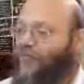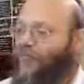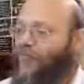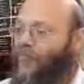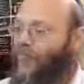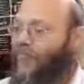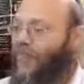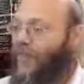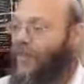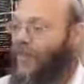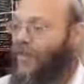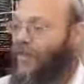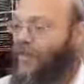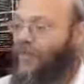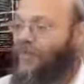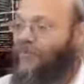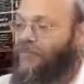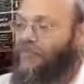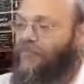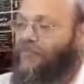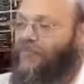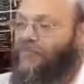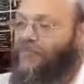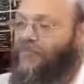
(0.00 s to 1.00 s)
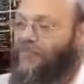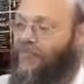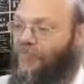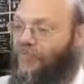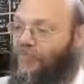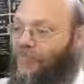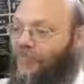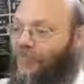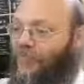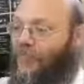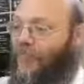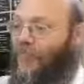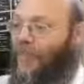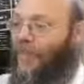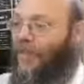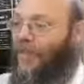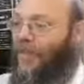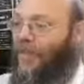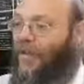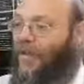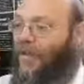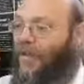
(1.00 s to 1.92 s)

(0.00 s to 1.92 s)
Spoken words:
Nothing is said.